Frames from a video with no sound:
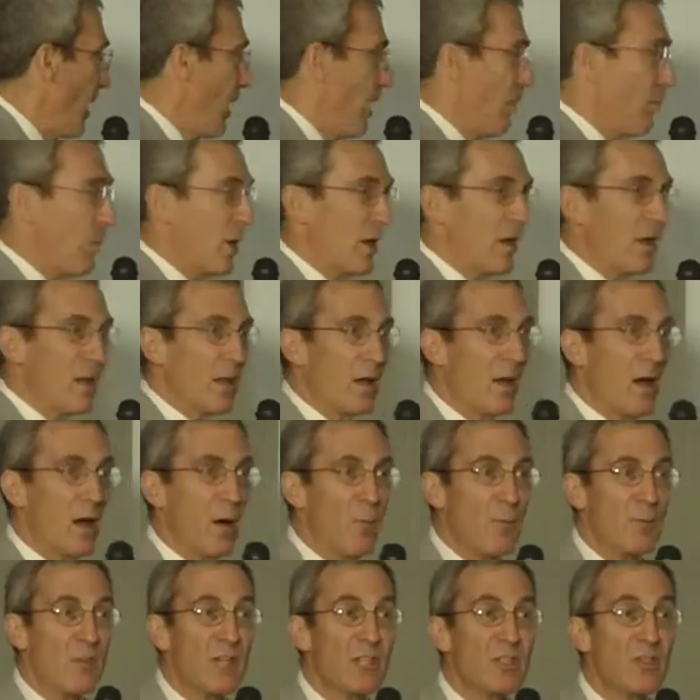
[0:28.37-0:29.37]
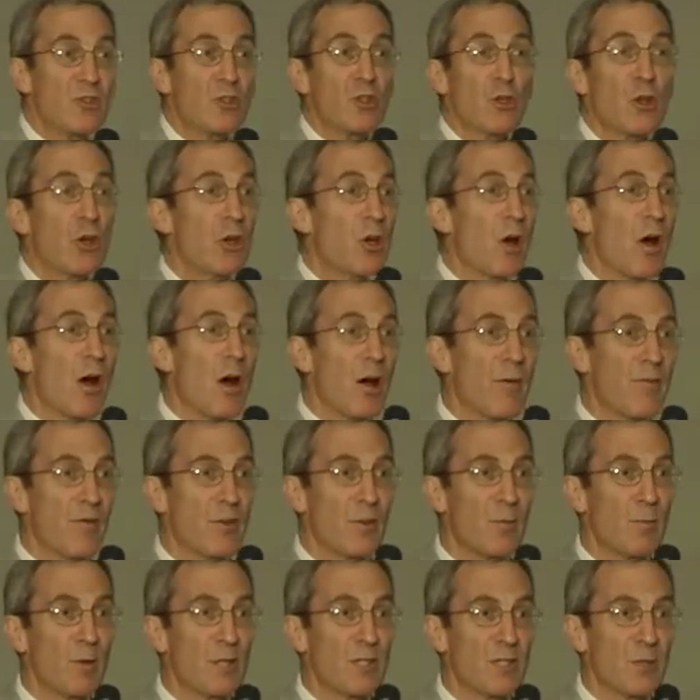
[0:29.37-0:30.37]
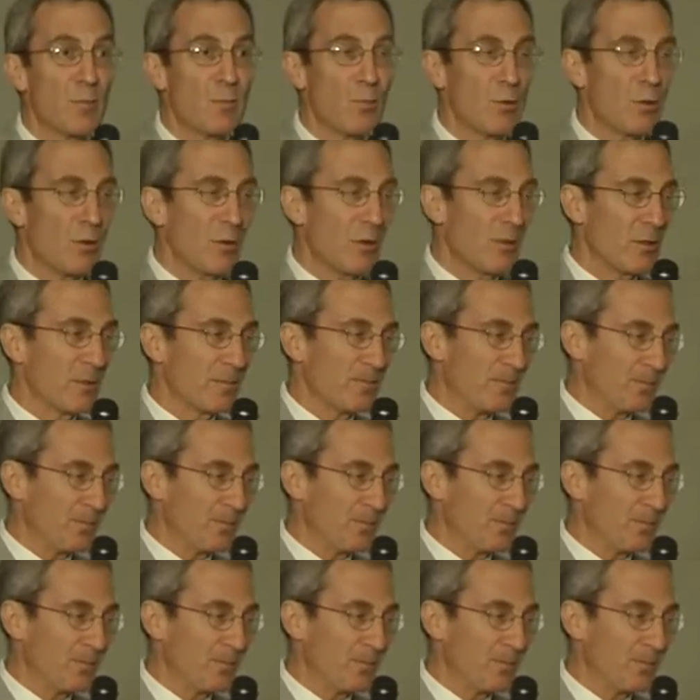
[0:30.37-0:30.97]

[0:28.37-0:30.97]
But this took off in the Muslim world.